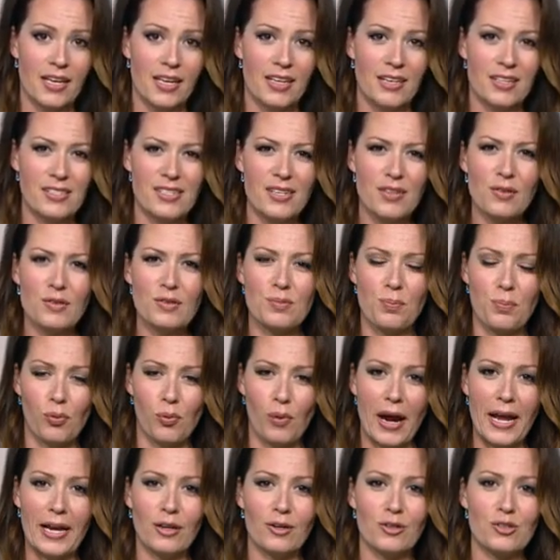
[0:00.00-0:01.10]
you see those
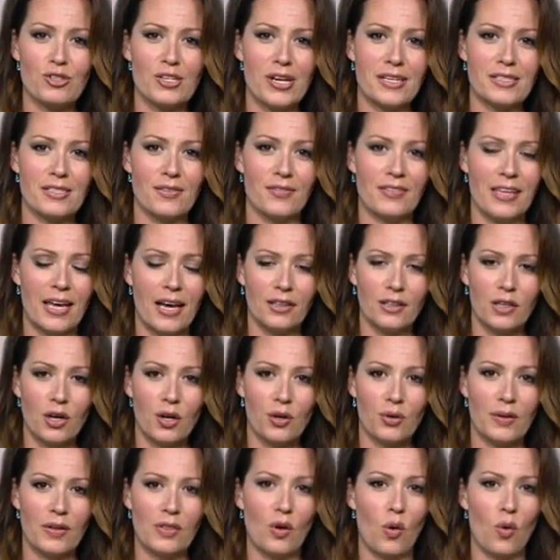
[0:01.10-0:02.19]
brighter shades of yellow and the